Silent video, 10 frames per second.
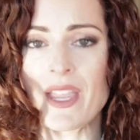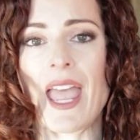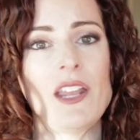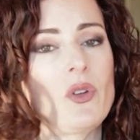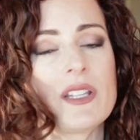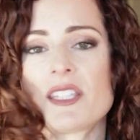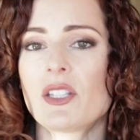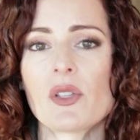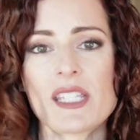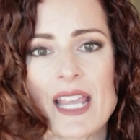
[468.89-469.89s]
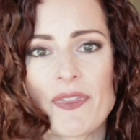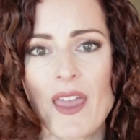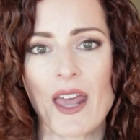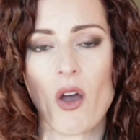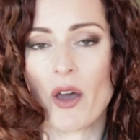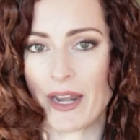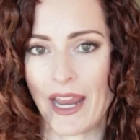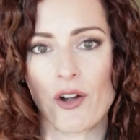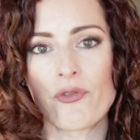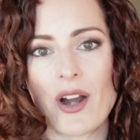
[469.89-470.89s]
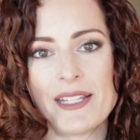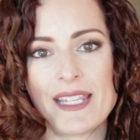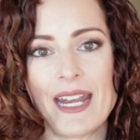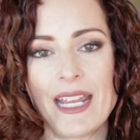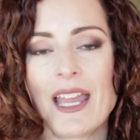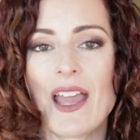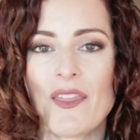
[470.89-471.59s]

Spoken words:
and you can still set that on an air fry setting.